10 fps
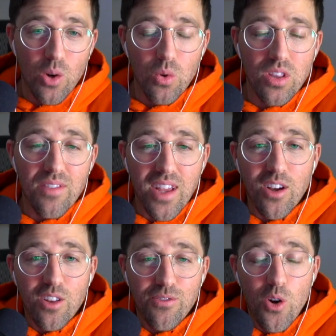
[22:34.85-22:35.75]
would love to get on
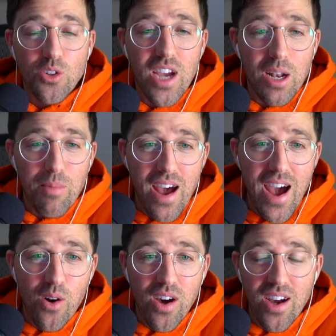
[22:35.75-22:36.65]
the phone chat about
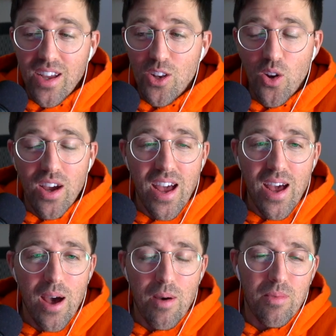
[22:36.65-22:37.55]
how uh, you know uh,